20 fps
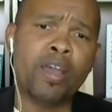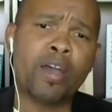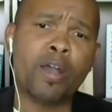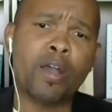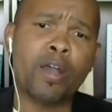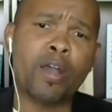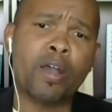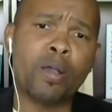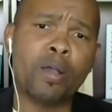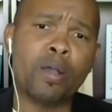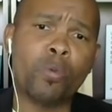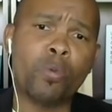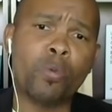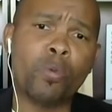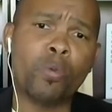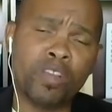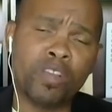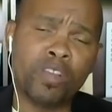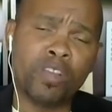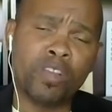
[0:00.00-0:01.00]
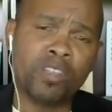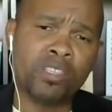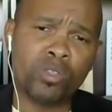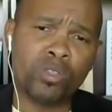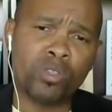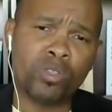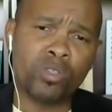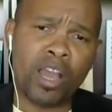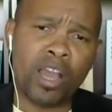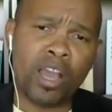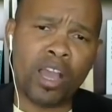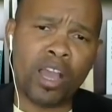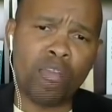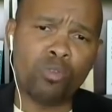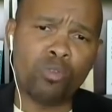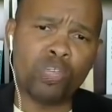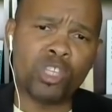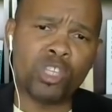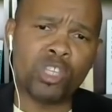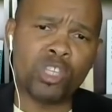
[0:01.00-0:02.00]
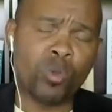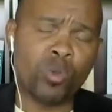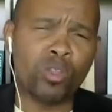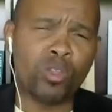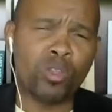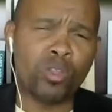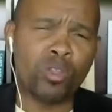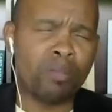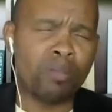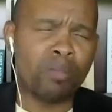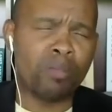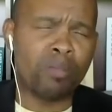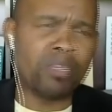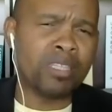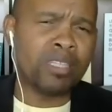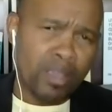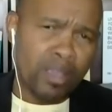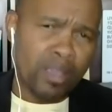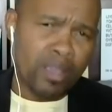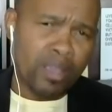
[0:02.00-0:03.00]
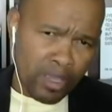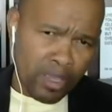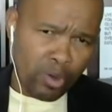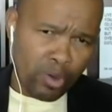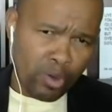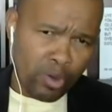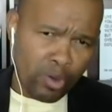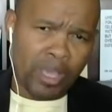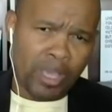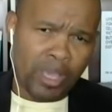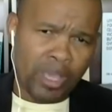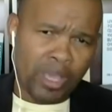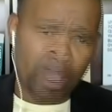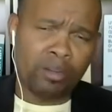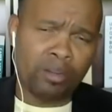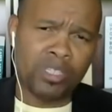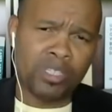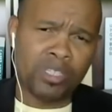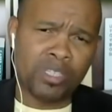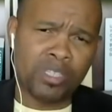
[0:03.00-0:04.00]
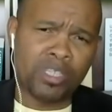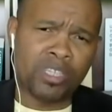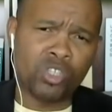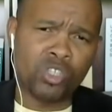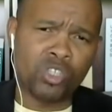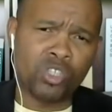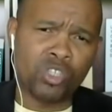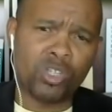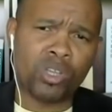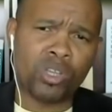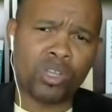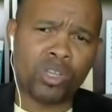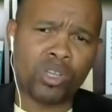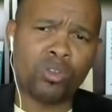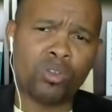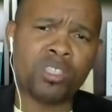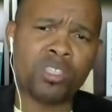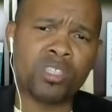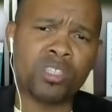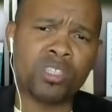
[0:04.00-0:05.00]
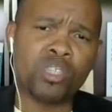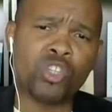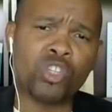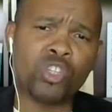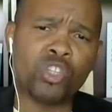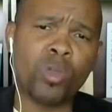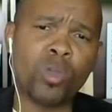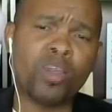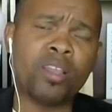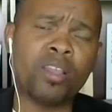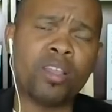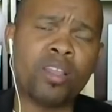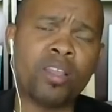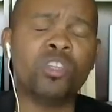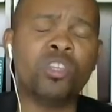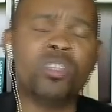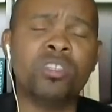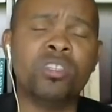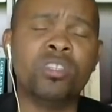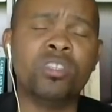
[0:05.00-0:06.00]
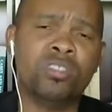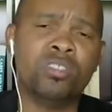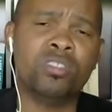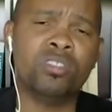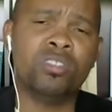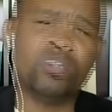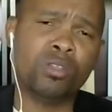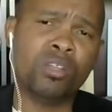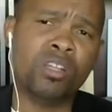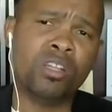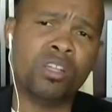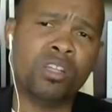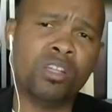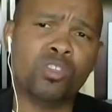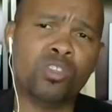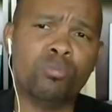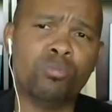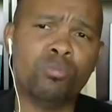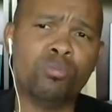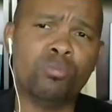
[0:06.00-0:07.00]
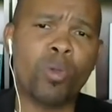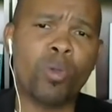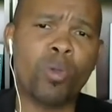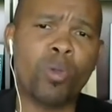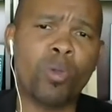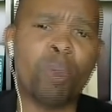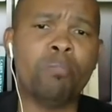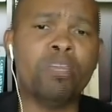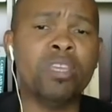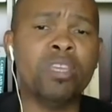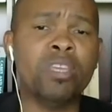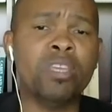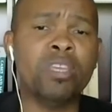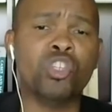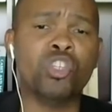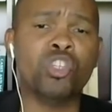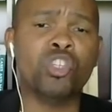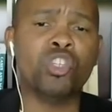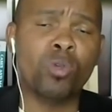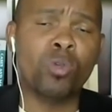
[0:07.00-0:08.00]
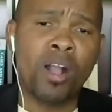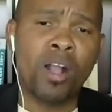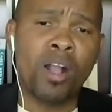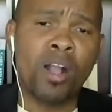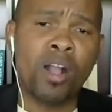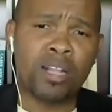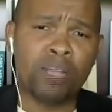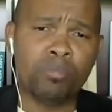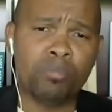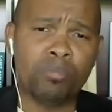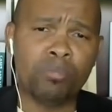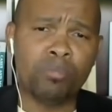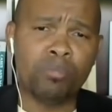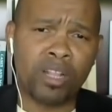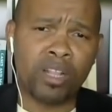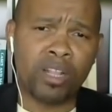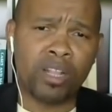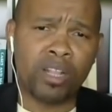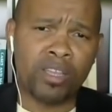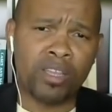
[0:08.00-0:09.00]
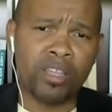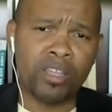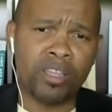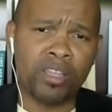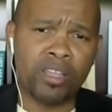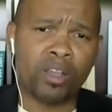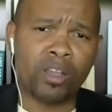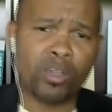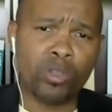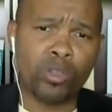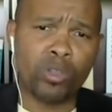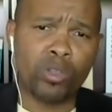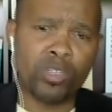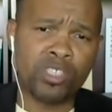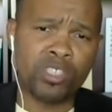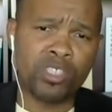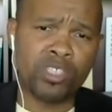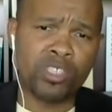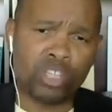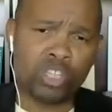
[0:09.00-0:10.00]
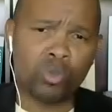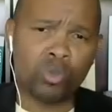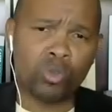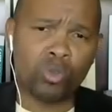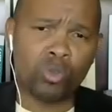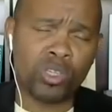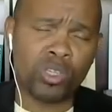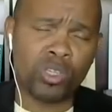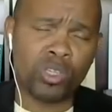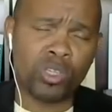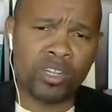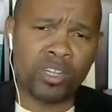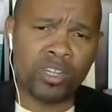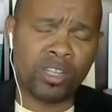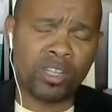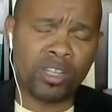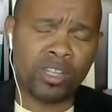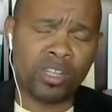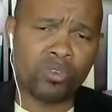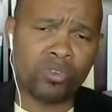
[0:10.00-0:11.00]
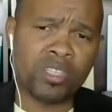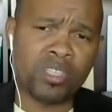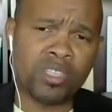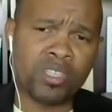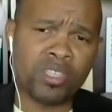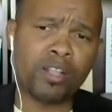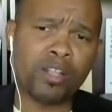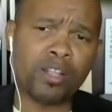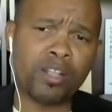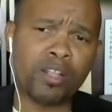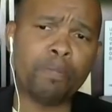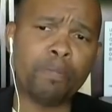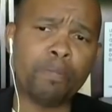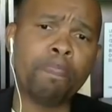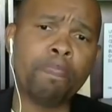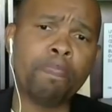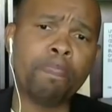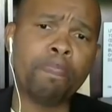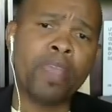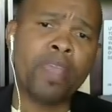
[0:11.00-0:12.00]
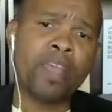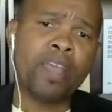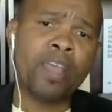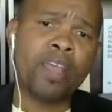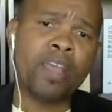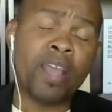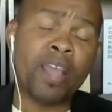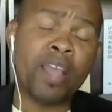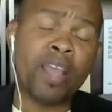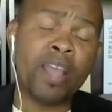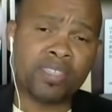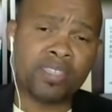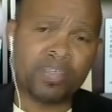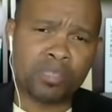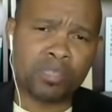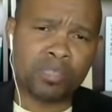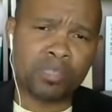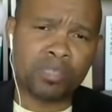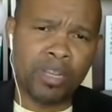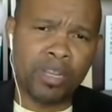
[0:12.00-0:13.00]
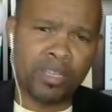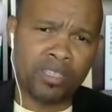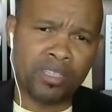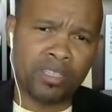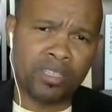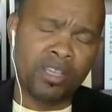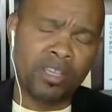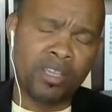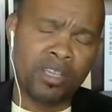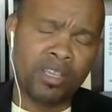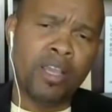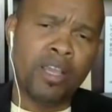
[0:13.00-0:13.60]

Uh, we've listened to the arguments, you were not there, but, you know, make a representation to us on this issue. And that actually turned out, turned out to be quite a big issue ultimately in the court's judgment, which was handed down recently, and hence the split